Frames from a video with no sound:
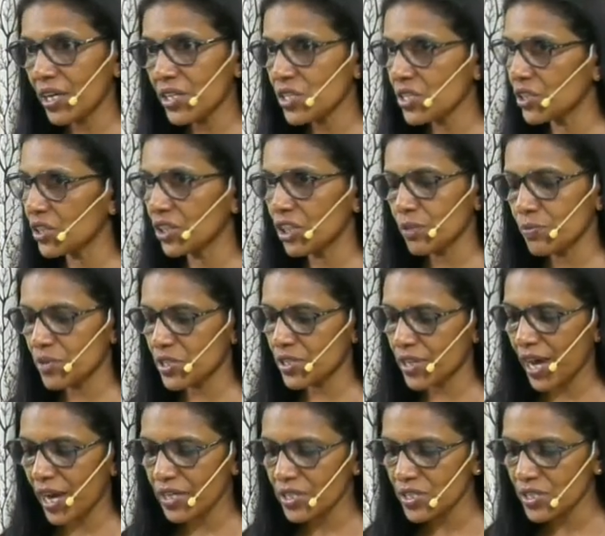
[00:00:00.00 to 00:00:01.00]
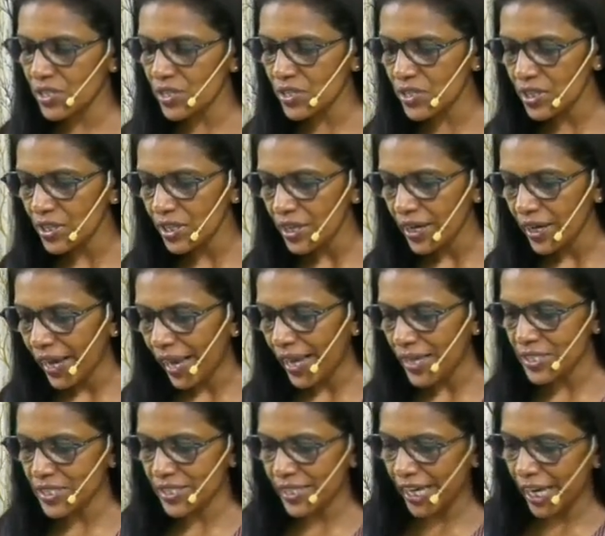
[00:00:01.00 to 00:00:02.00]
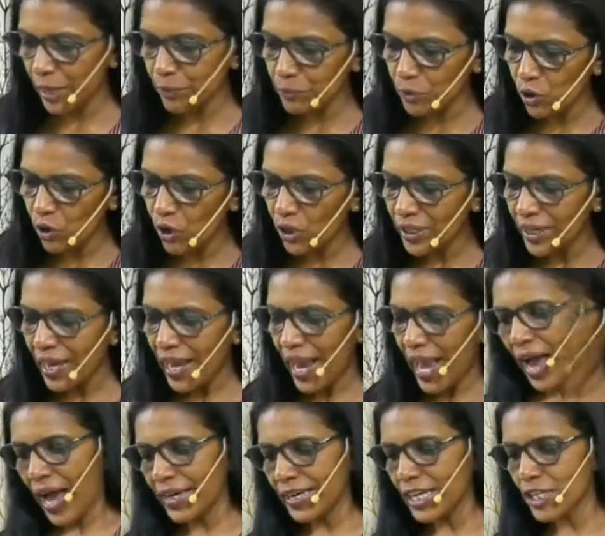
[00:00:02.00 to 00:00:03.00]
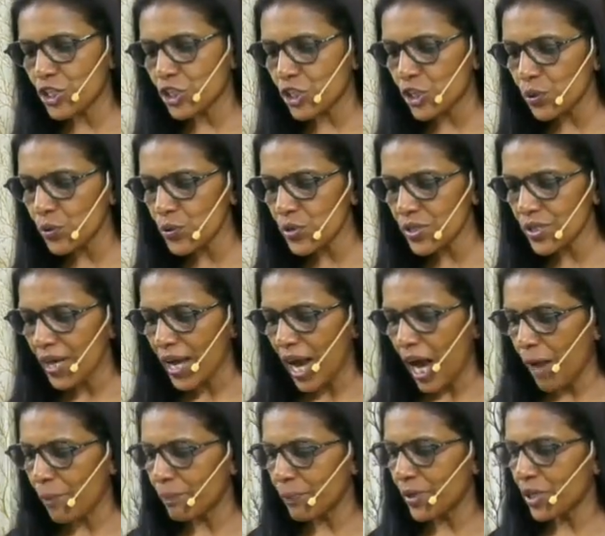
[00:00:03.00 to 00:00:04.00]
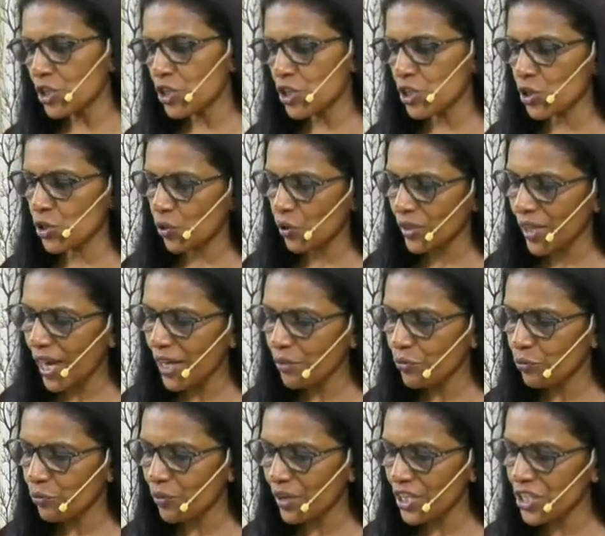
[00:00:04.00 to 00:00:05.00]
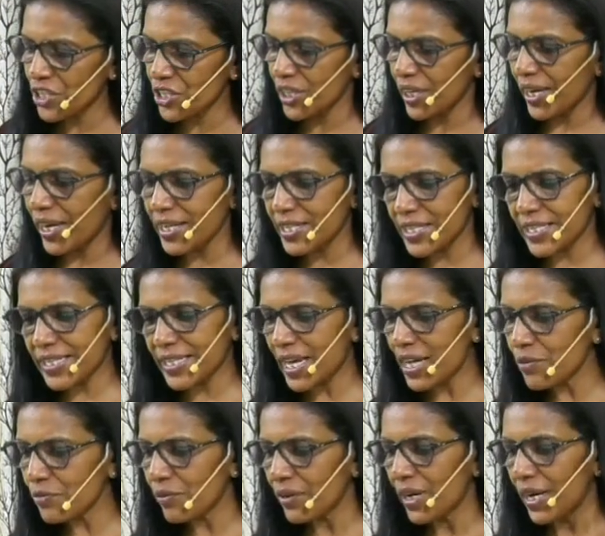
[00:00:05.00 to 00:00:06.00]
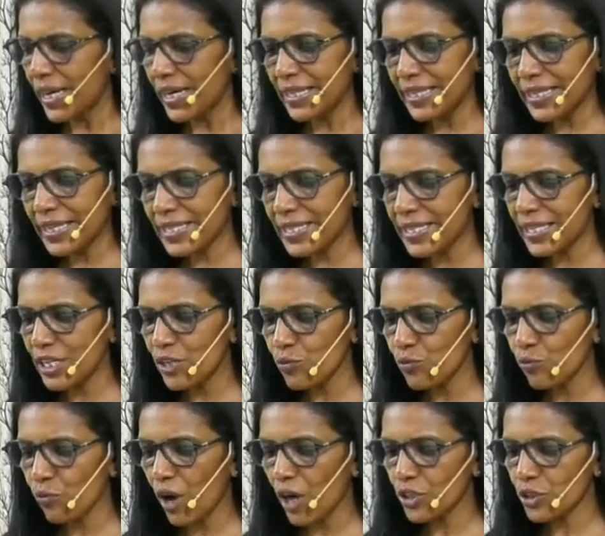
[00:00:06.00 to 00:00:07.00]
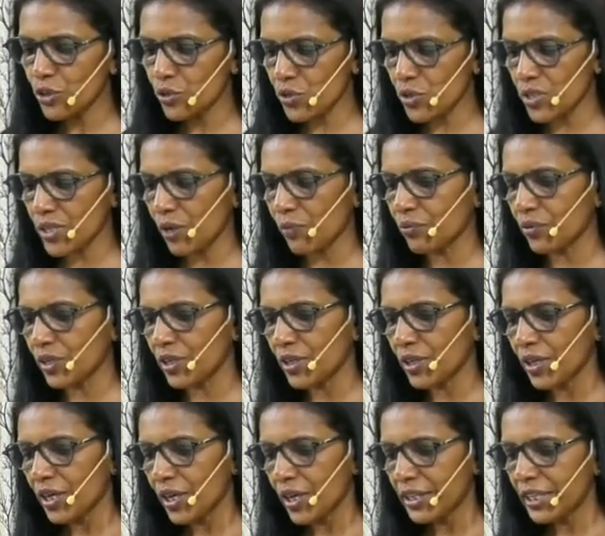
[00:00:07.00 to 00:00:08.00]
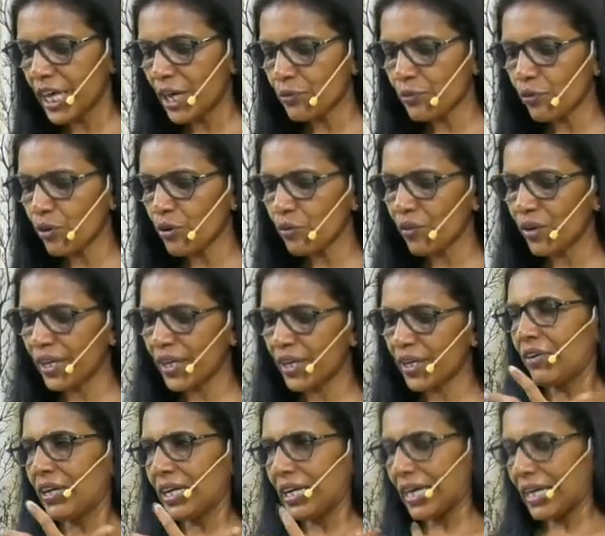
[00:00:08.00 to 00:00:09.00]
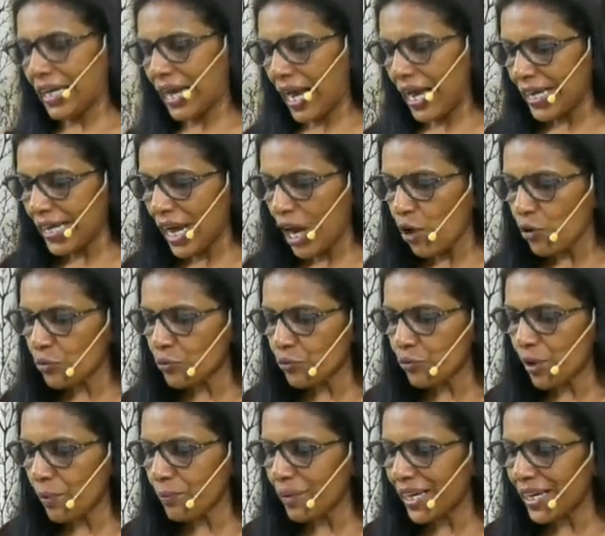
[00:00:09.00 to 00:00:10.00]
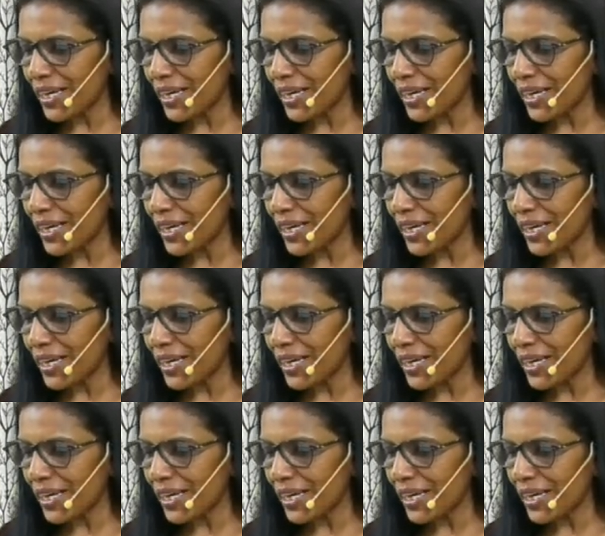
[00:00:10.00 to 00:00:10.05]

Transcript: and circumstances. A scapegoat, an excuse appears so that flesh itself doesn't want to suffer. Therefore, we will cry out from